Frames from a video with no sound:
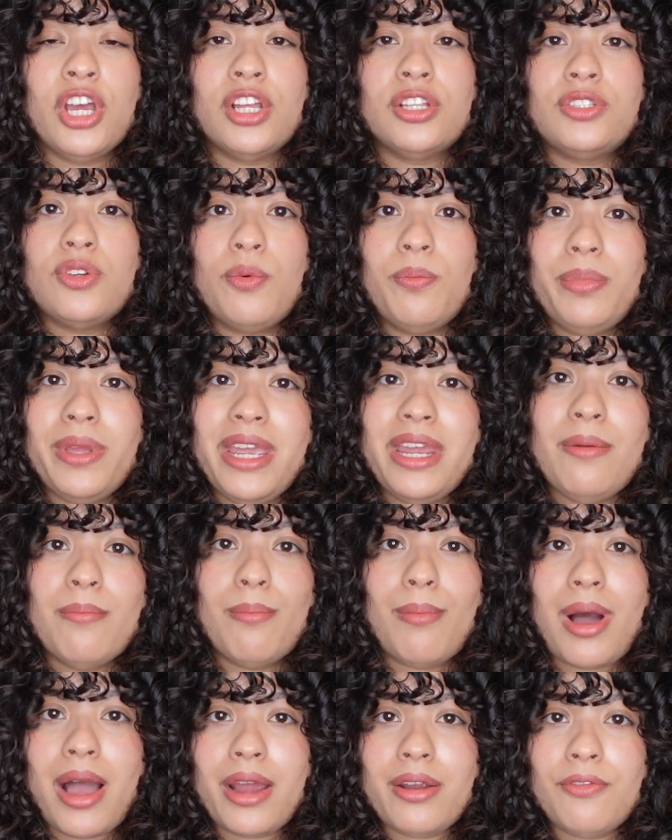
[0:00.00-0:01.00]
So being
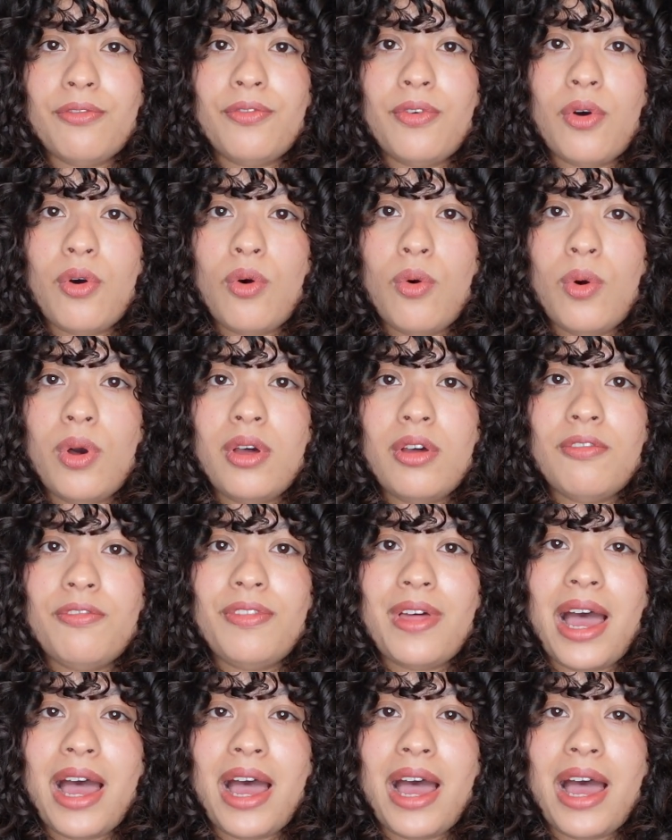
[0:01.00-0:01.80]
mindful of